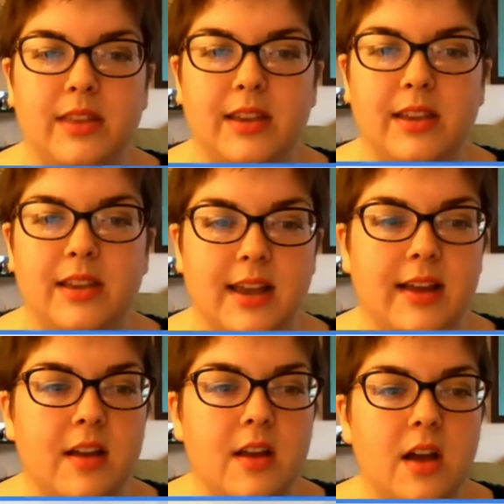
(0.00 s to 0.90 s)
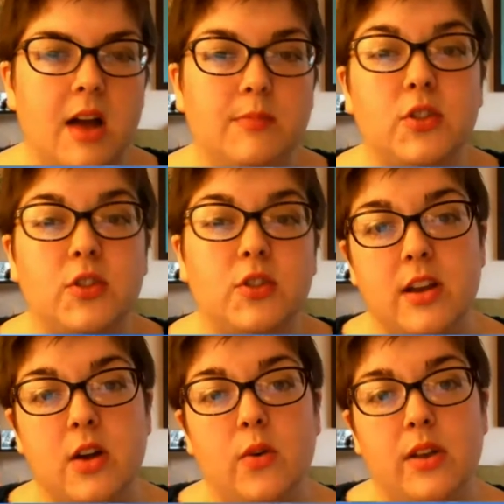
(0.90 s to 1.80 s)
They were things like,
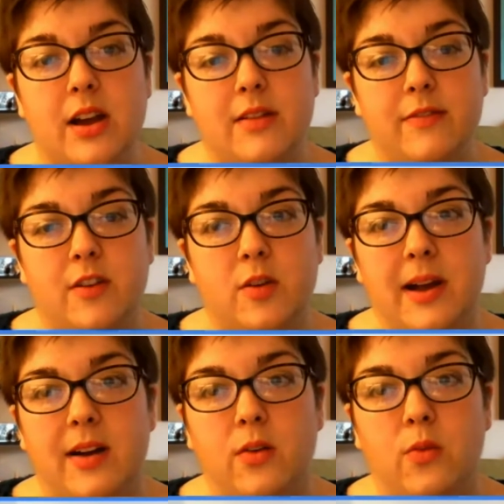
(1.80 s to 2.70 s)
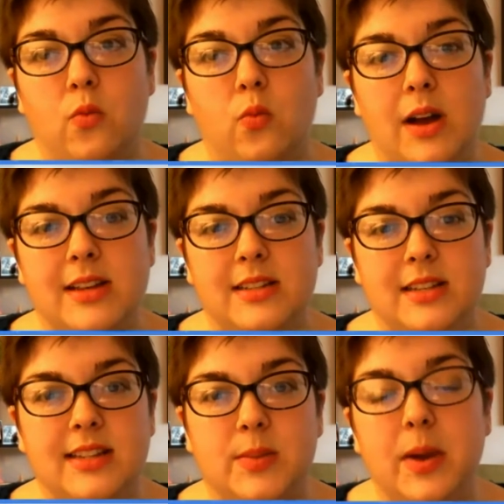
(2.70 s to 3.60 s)
do we know enough about
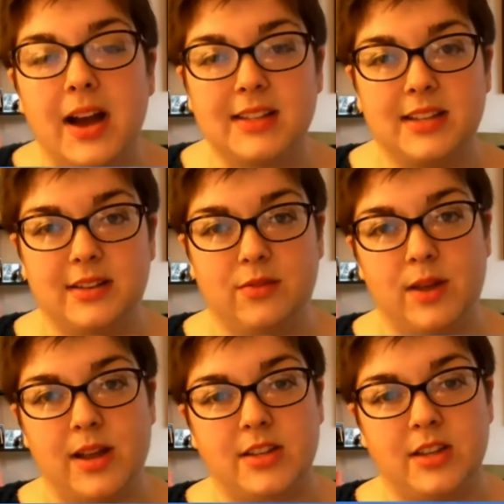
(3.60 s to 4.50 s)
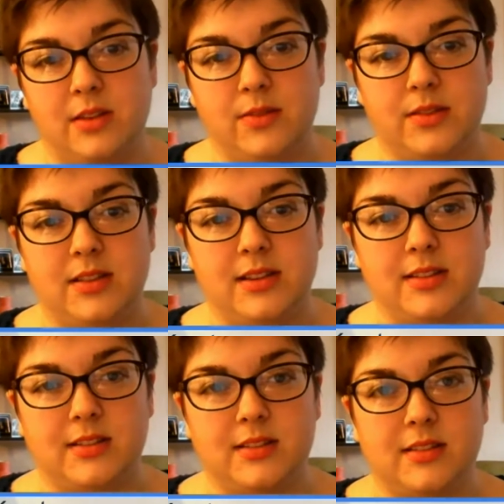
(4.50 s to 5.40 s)
what is a positive way to use
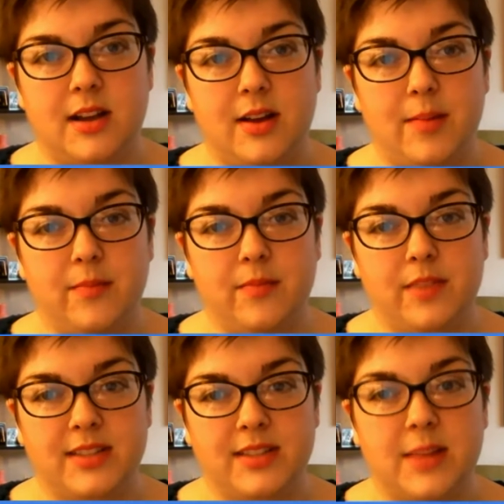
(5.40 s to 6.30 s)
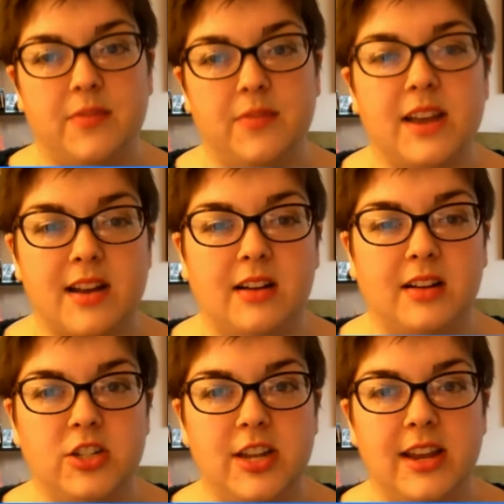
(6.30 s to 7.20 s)
this type of
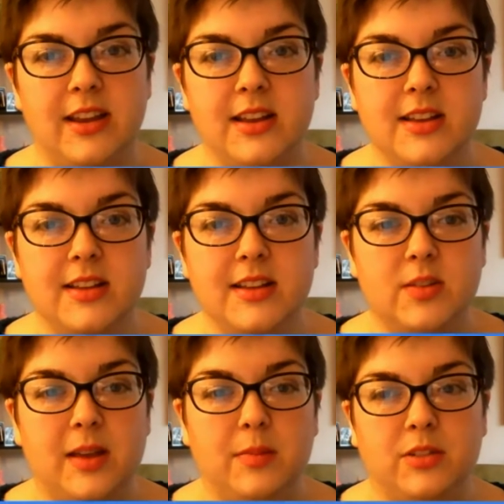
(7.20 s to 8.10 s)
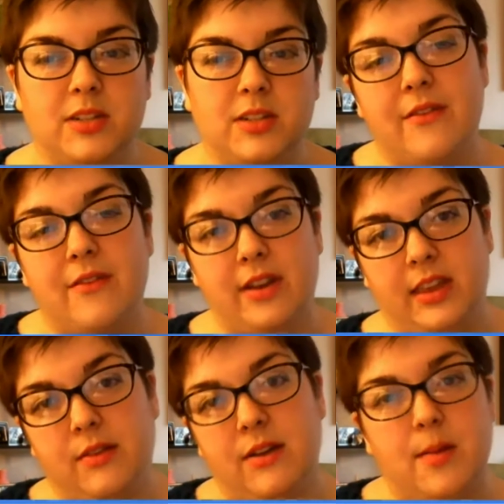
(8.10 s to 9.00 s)
technology to be able to
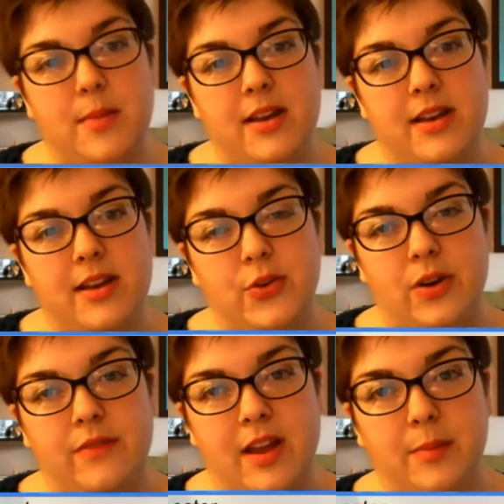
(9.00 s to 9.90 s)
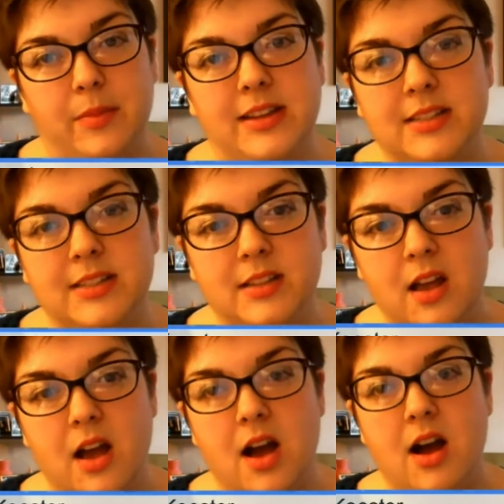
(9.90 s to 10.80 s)
confidently recommend it to our families?